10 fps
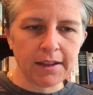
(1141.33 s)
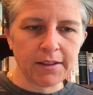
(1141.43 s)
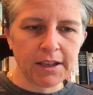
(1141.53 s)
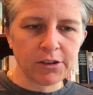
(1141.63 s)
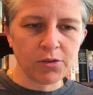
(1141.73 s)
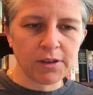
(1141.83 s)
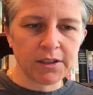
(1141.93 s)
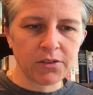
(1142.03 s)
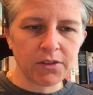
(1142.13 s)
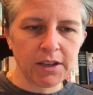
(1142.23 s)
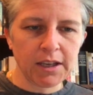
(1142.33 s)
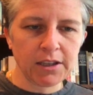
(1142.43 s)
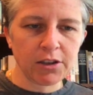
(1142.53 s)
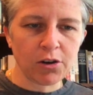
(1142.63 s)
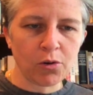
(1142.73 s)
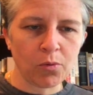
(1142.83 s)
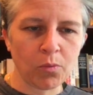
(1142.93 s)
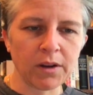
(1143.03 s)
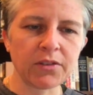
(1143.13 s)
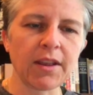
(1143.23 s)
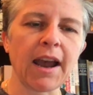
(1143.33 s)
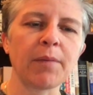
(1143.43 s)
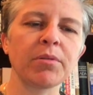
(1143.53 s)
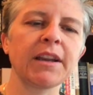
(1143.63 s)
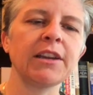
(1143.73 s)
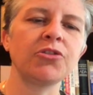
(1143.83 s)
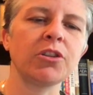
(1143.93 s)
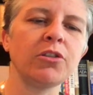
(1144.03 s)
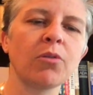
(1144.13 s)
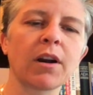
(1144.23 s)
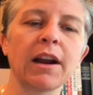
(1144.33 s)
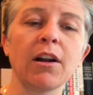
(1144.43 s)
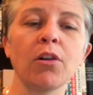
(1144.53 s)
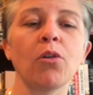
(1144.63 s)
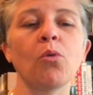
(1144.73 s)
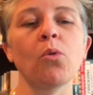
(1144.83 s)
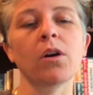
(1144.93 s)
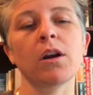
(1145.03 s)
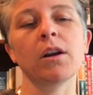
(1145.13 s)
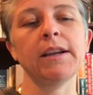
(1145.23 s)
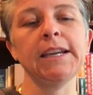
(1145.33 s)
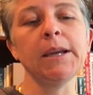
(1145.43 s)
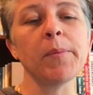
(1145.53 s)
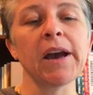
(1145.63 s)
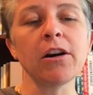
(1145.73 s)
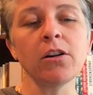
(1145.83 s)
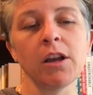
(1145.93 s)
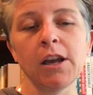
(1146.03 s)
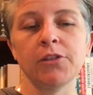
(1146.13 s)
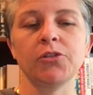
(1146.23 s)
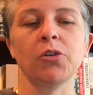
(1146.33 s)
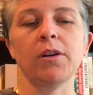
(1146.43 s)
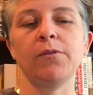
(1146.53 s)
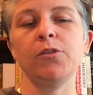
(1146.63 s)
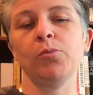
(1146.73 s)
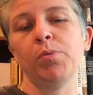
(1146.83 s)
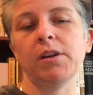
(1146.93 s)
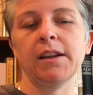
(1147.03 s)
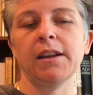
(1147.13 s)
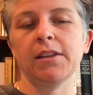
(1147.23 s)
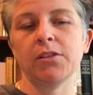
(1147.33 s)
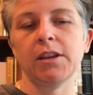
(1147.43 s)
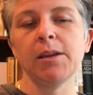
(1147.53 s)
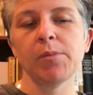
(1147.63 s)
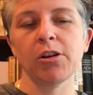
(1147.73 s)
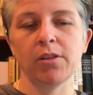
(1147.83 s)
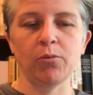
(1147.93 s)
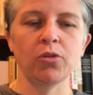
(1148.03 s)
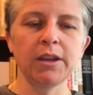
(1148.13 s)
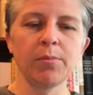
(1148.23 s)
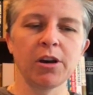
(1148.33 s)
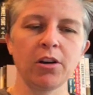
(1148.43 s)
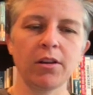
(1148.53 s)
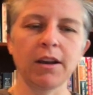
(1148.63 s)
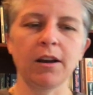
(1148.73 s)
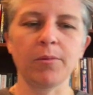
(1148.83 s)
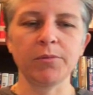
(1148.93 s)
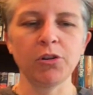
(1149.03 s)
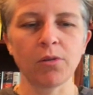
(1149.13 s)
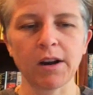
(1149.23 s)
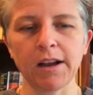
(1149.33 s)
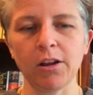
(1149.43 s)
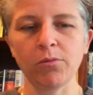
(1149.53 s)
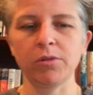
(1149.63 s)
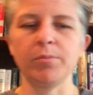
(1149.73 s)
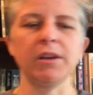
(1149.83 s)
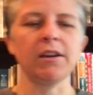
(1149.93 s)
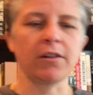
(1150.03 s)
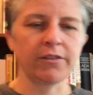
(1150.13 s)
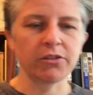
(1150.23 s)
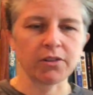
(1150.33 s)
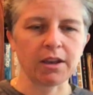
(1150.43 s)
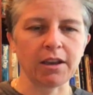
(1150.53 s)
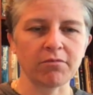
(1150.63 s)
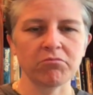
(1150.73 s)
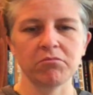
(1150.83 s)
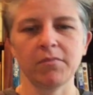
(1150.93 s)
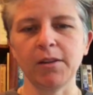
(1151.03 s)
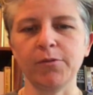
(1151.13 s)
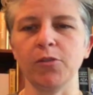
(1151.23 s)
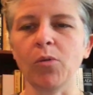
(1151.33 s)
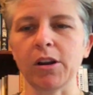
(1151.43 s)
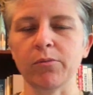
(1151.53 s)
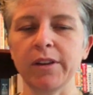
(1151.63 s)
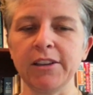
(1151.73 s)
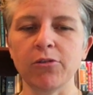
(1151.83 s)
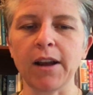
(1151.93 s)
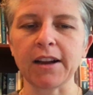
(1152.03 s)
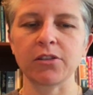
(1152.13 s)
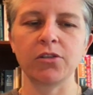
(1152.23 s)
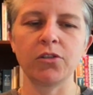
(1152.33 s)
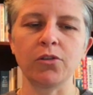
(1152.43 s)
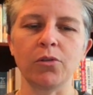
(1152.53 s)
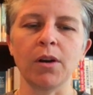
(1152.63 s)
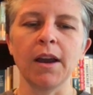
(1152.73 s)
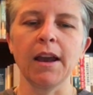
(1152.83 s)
and then you can see, what's the application URL or email. So if you put in as an email, it will email. URL would be obviously if you want to redirect to,